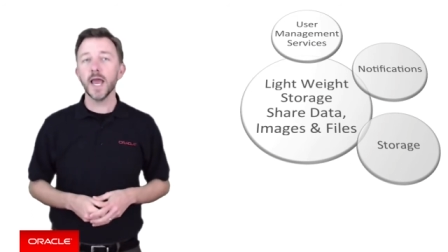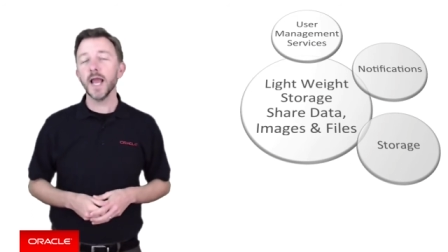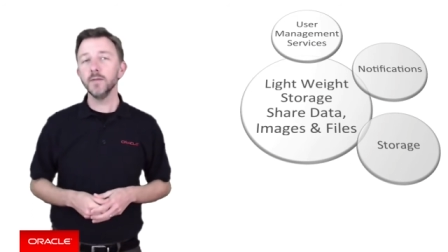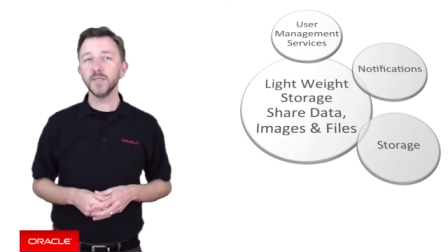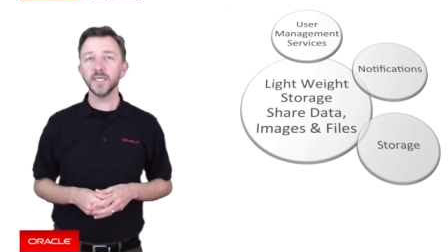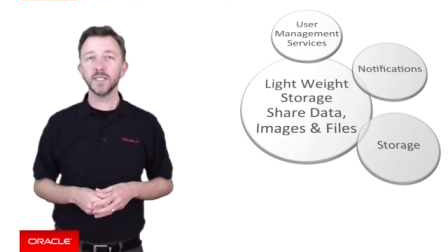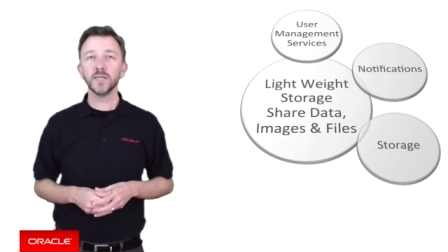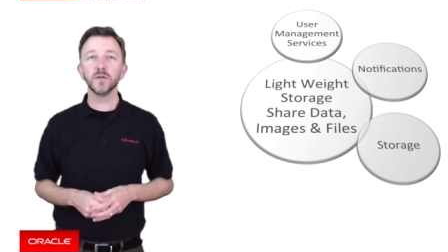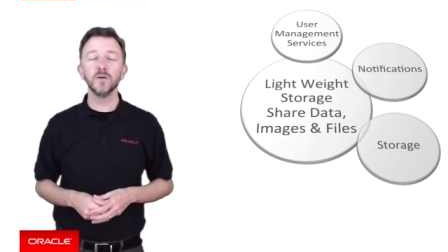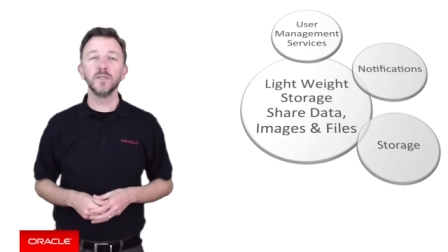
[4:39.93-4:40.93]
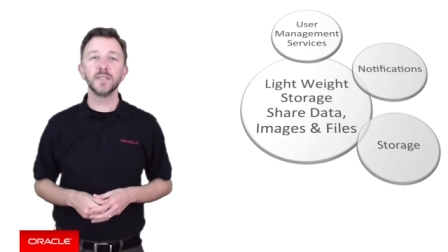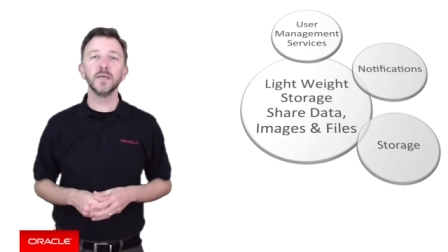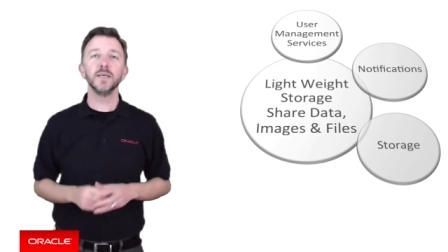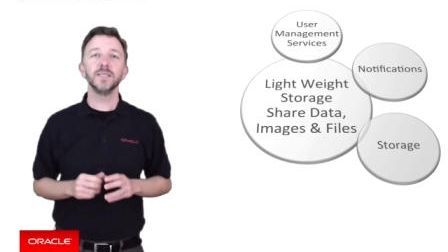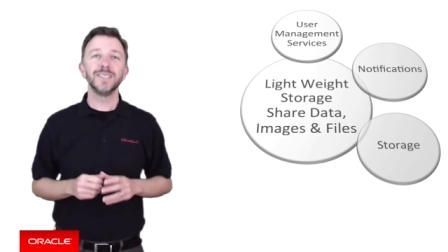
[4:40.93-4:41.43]
MCS includes
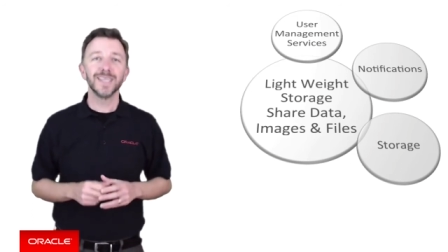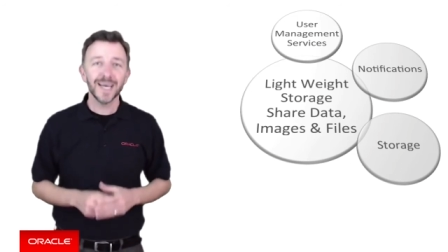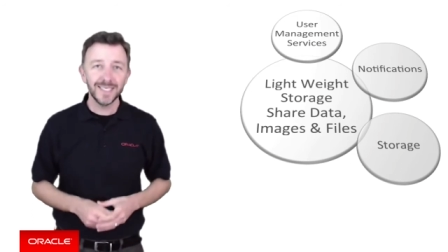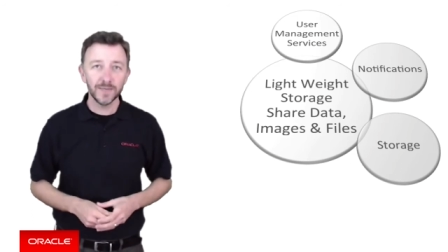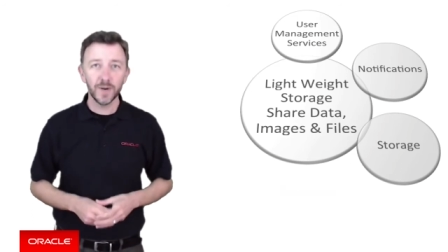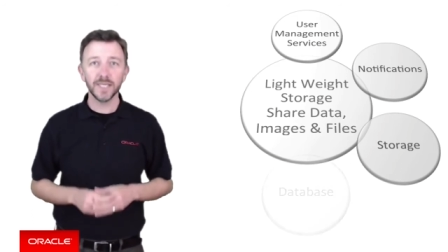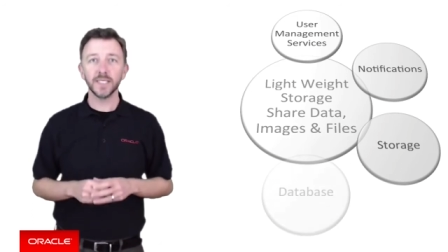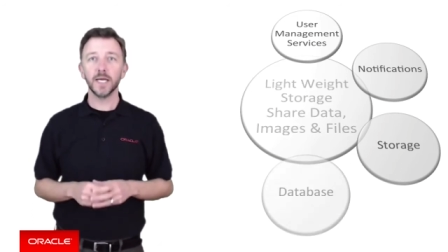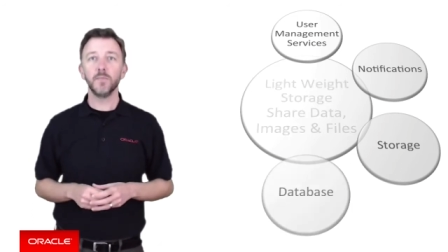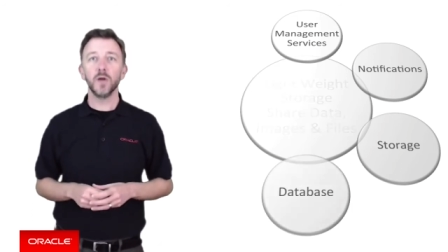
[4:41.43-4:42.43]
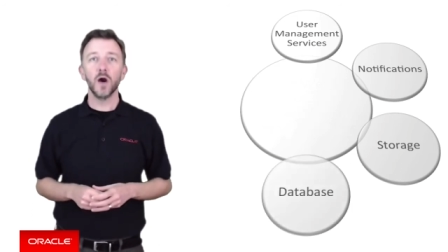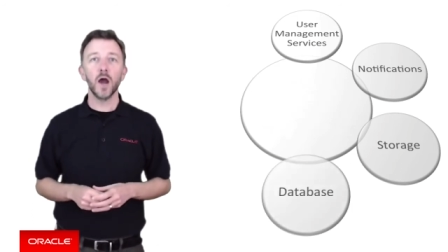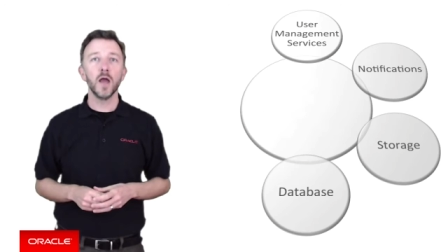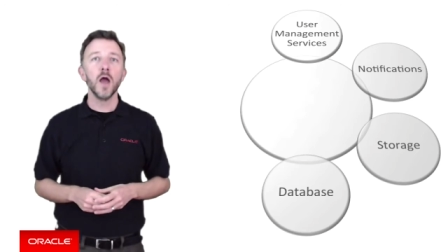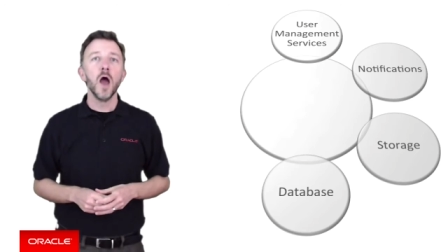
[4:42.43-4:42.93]
the database API,